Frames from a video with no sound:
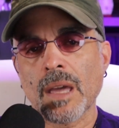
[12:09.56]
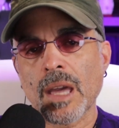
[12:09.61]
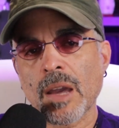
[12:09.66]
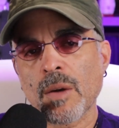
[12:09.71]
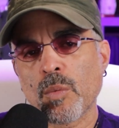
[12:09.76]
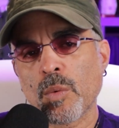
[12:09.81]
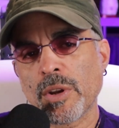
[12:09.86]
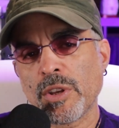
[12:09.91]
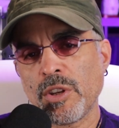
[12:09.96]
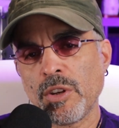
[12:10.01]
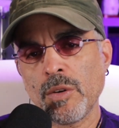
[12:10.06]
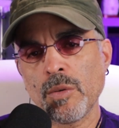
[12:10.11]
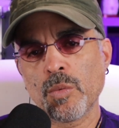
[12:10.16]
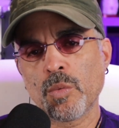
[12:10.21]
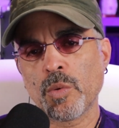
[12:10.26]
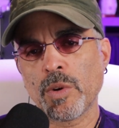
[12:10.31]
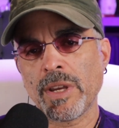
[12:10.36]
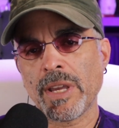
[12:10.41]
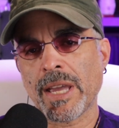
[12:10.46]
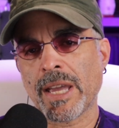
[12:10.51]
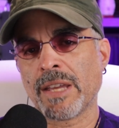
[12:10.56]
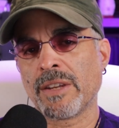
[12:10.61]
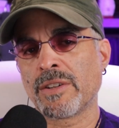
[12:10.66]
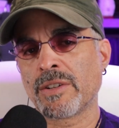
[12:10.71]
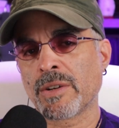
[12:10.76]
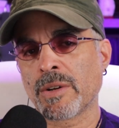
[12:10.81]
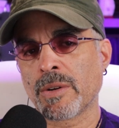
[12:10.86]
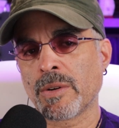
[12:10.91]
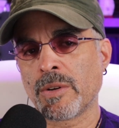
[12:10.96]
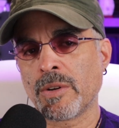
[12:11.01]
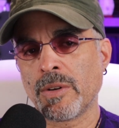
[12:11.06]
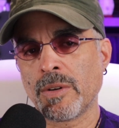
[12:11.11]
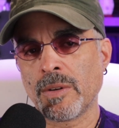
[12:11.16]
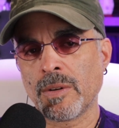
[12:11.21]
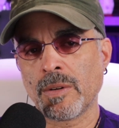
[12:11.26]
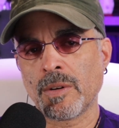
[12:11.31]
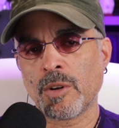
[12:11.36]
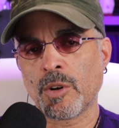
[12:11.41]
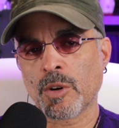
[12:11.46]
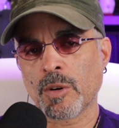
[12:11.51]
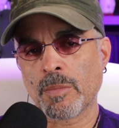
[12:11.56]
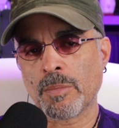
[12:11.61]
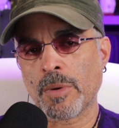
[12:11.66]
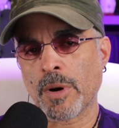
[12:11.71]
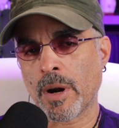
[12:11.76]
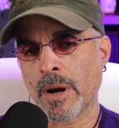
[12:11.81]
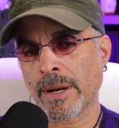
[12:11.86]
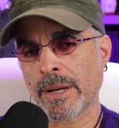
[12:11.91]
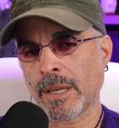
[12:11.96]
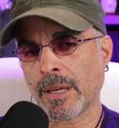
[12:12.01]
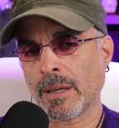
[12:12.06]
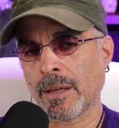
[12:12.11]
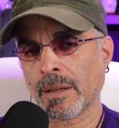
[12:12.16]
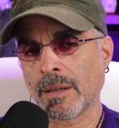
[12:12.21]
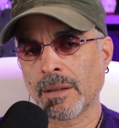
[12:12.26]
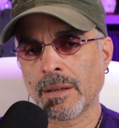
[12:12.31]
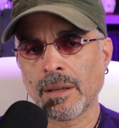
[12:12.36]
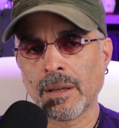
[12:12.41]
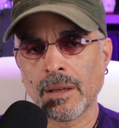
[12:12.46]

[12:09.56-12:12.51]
And when you re-entered your body,